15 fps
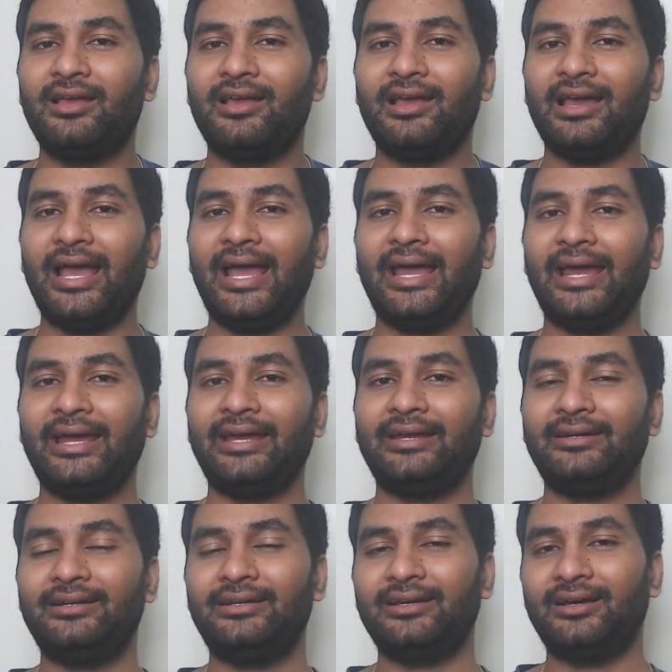
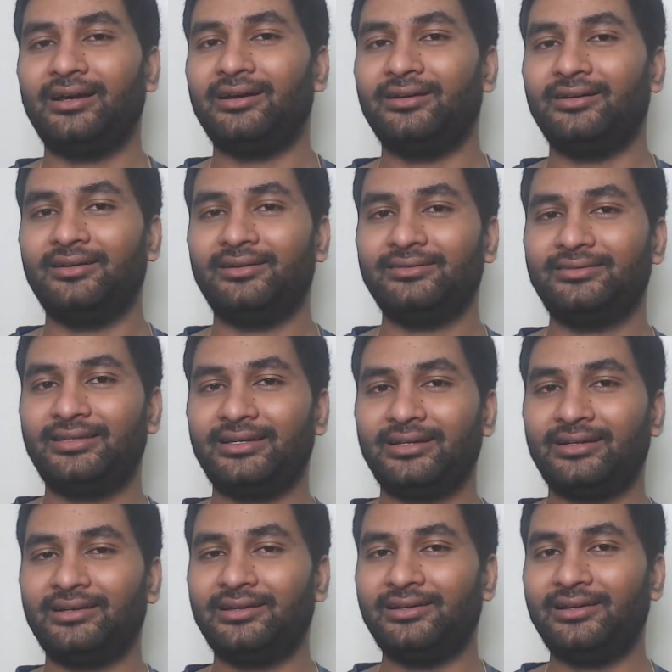And
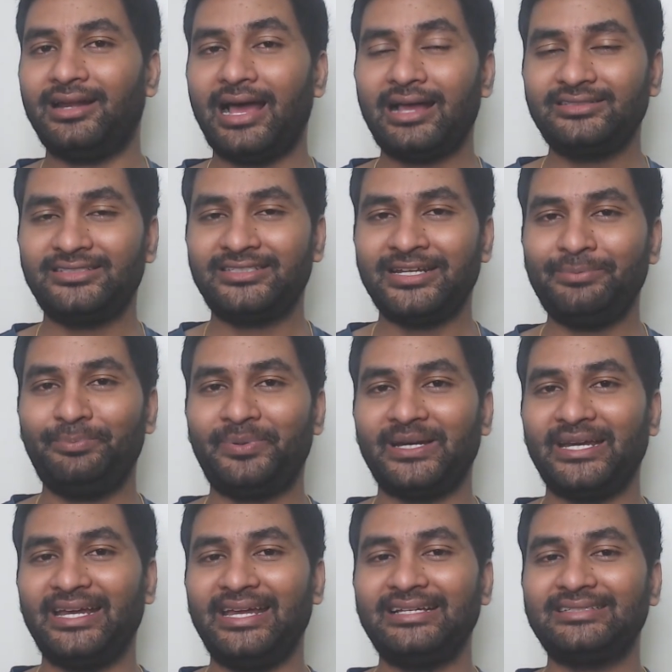the last tip
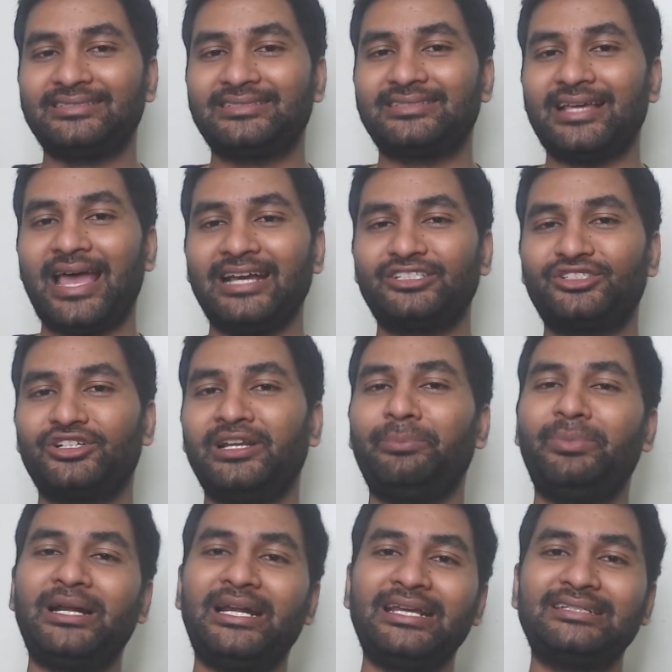is actually
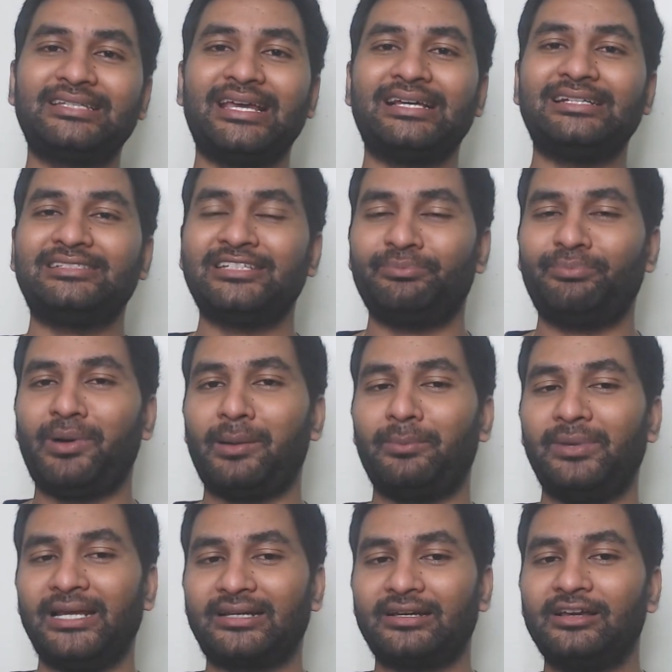building sales in
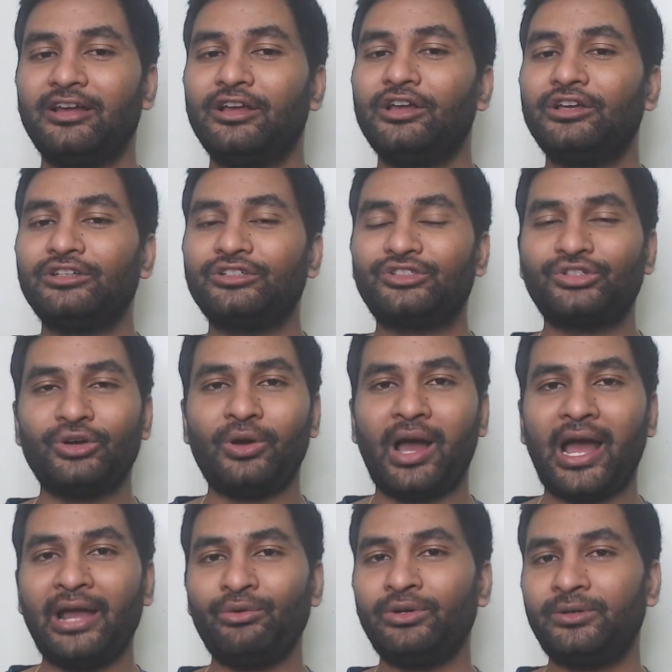public. So
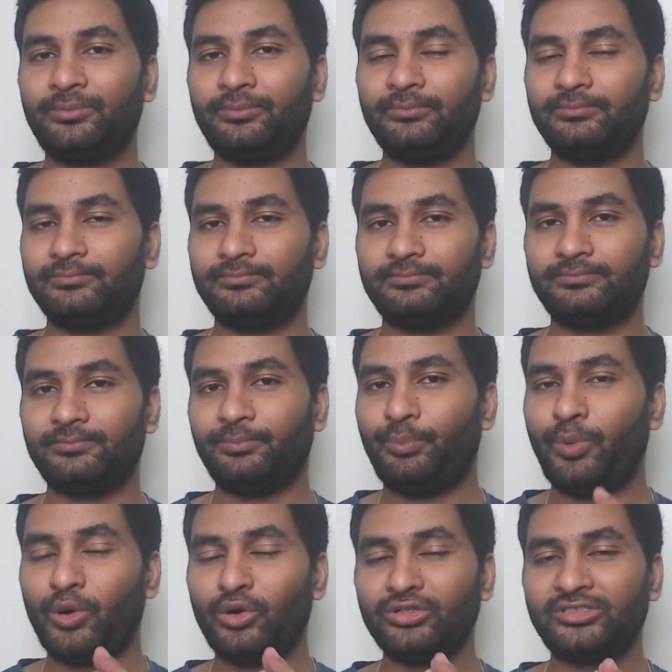I would
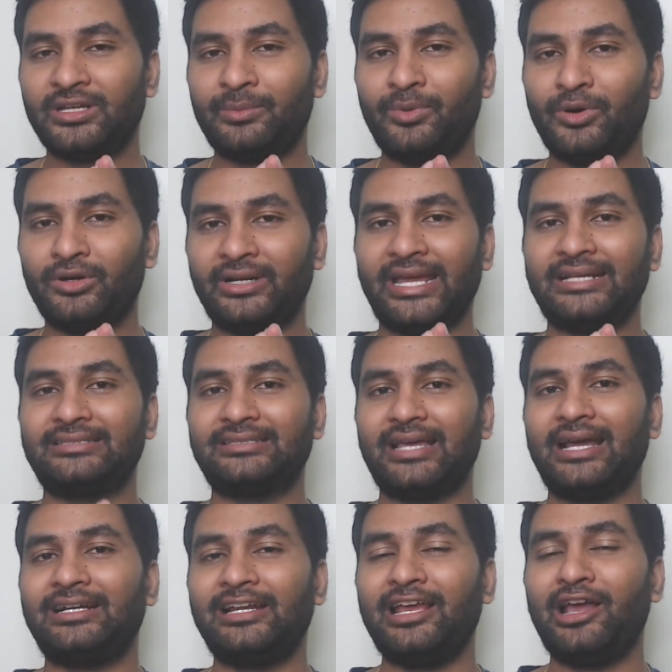post about
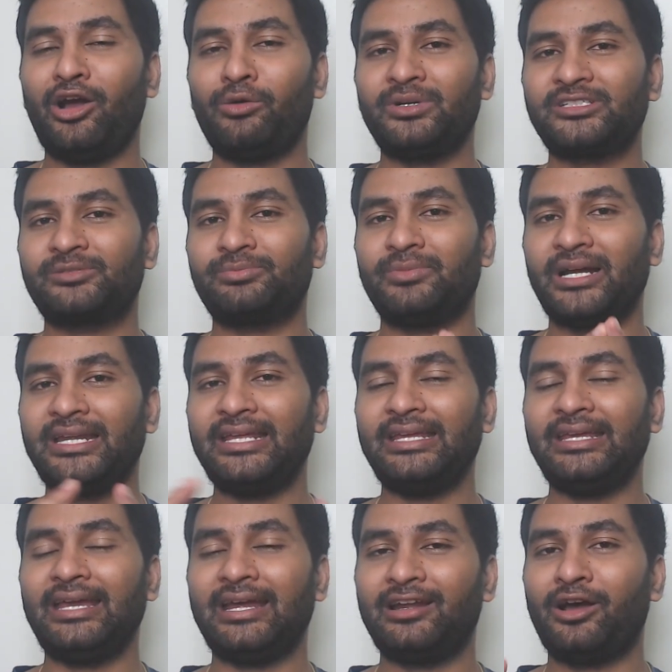exactly how much money
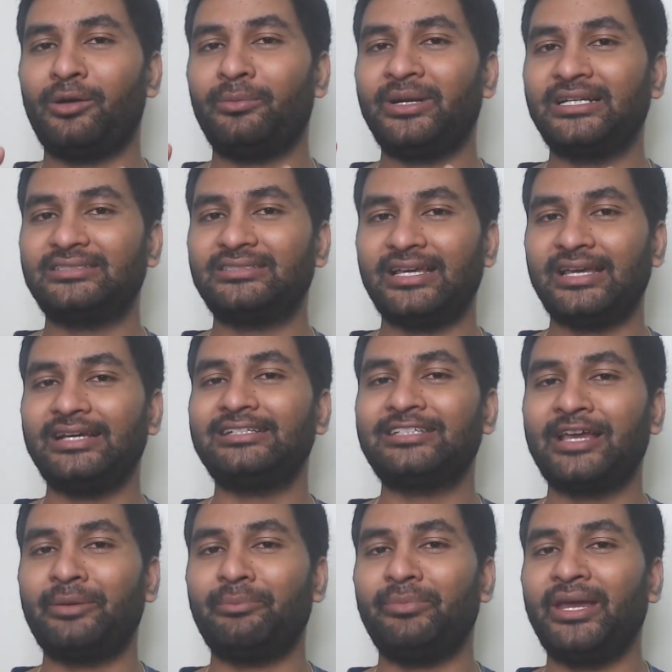and how many sales I
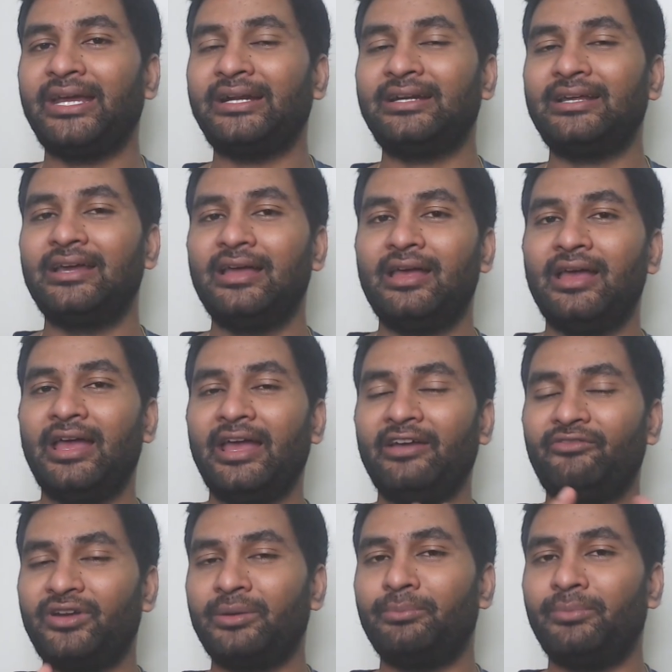made
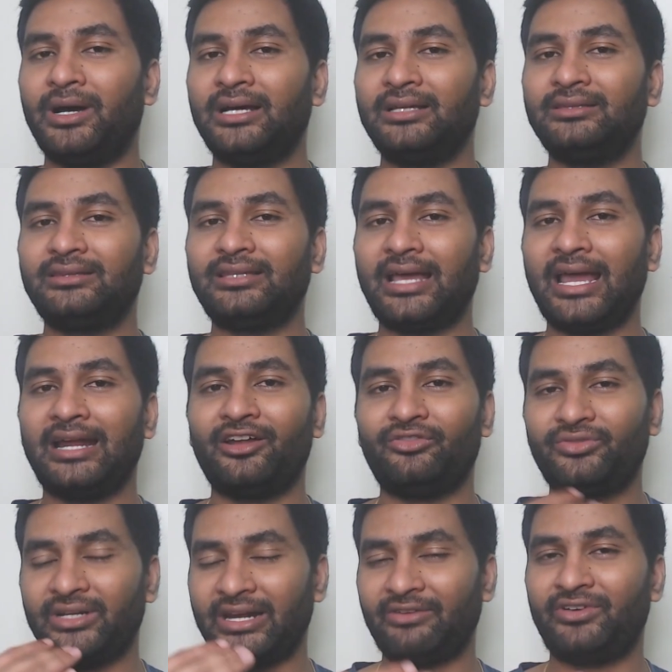every month, and after
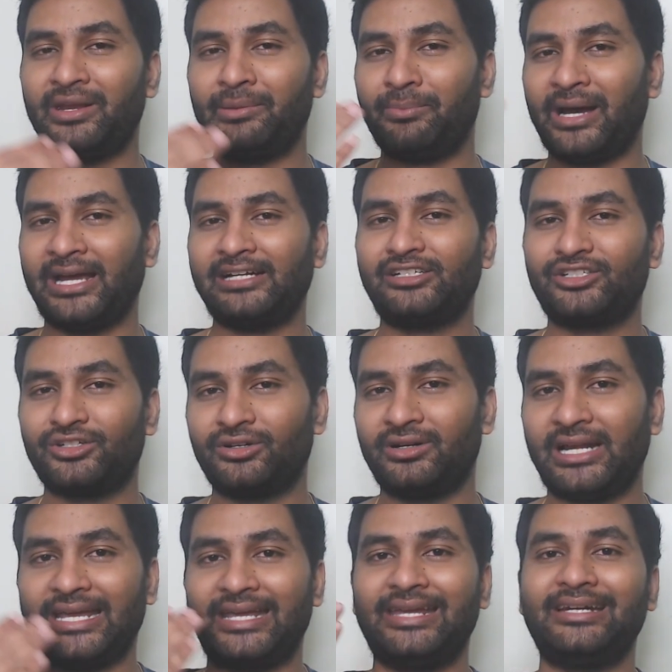every milestone
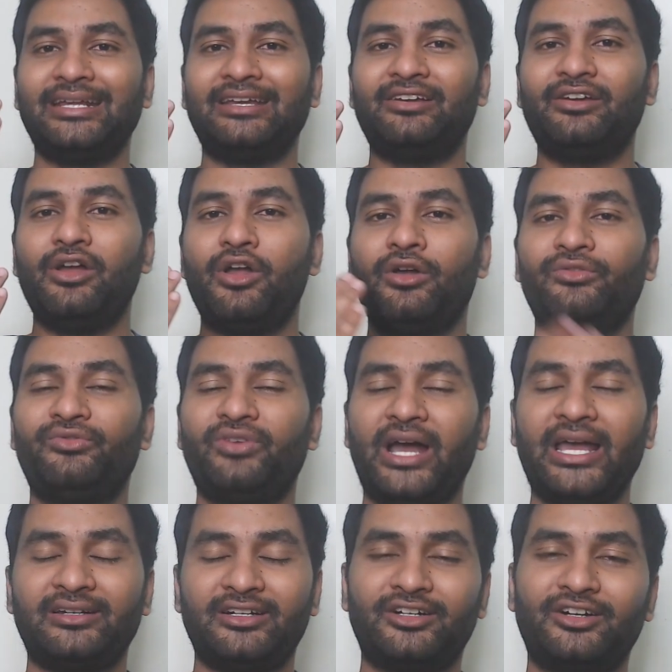like hitting
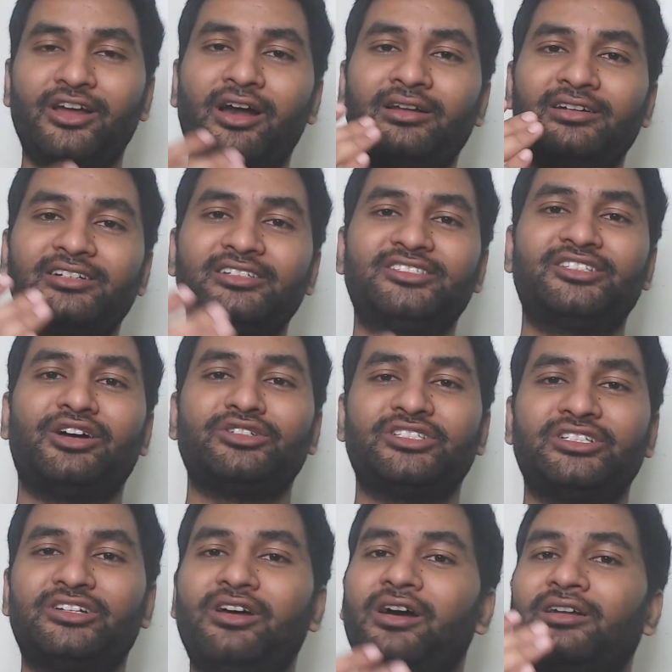$500,
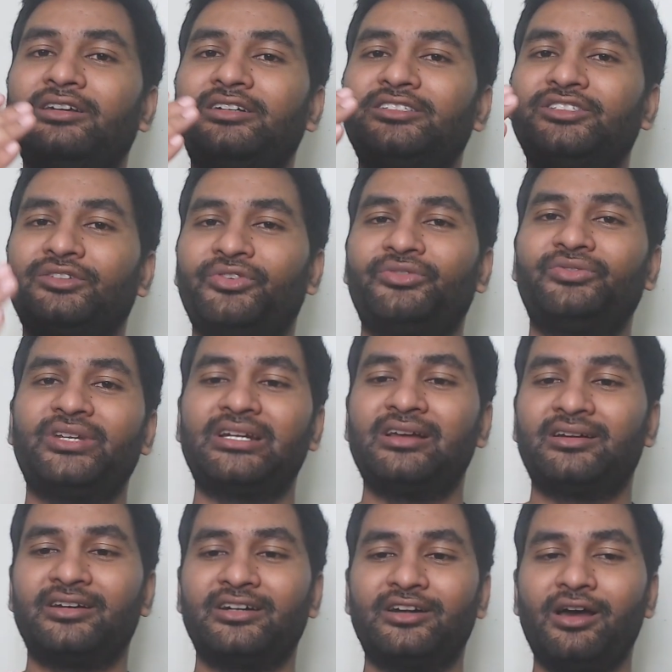$1,000 or
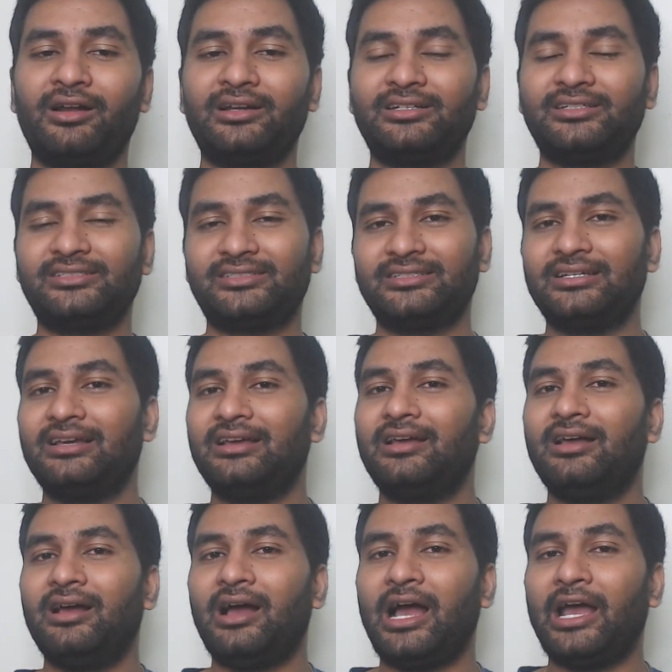$1,500,
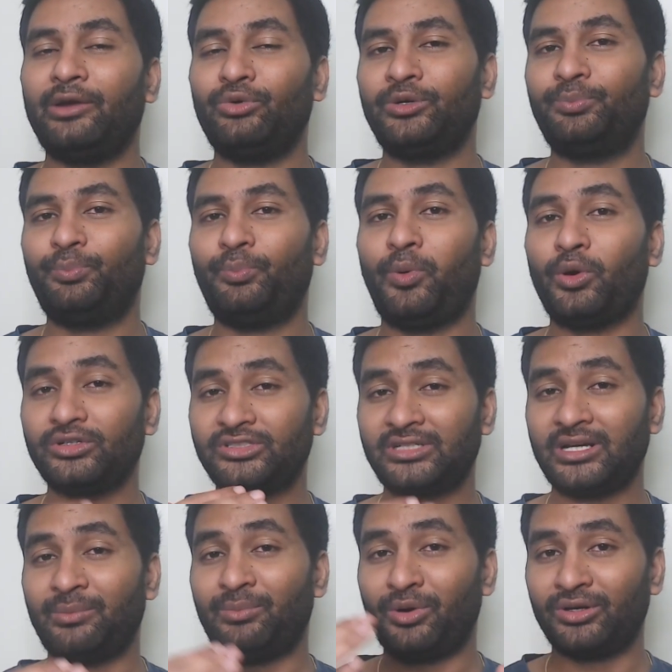I would post
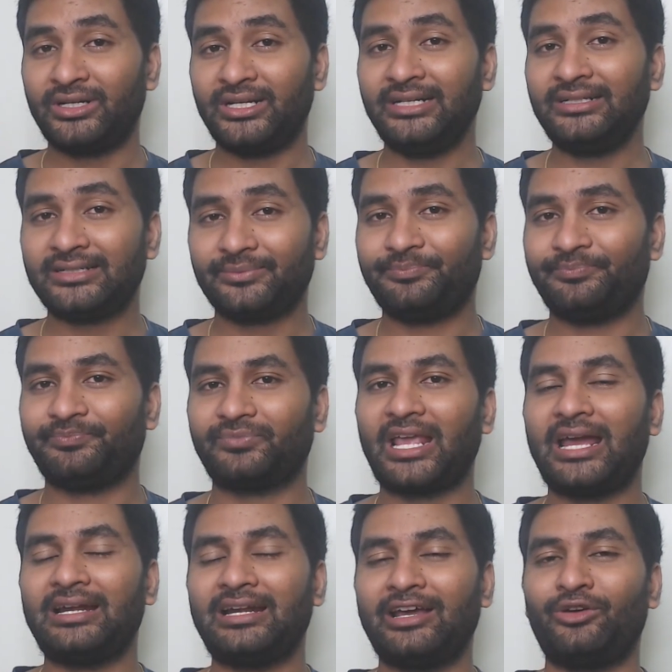about it,
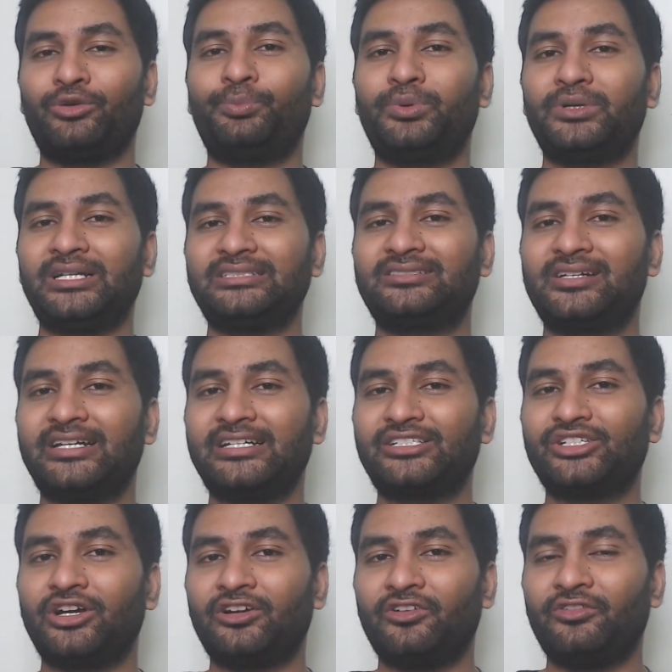and I would put a
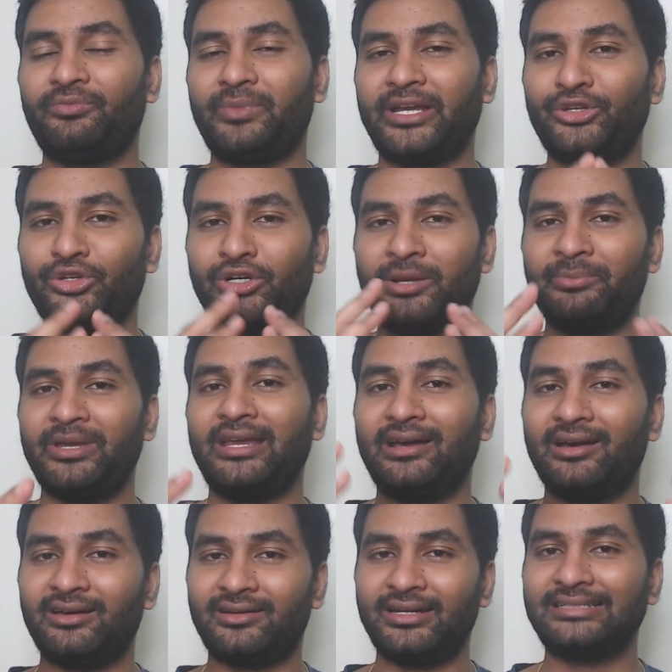screenshot of my Udemy
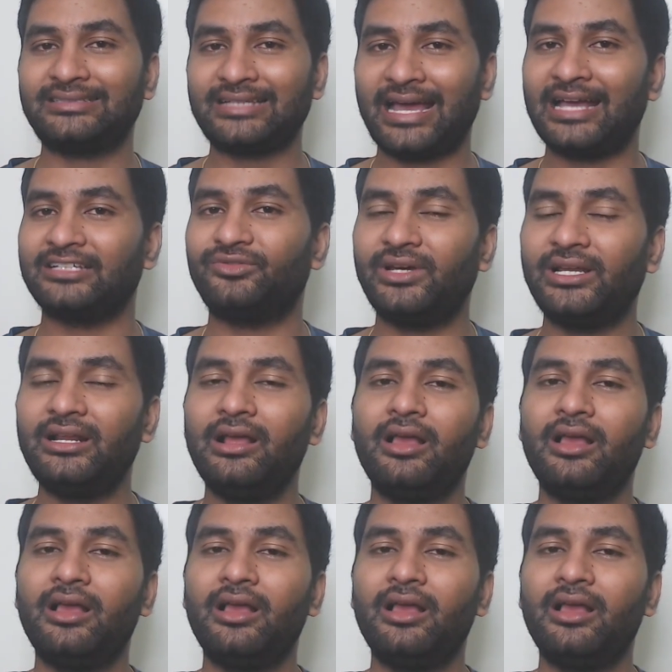earnings as well.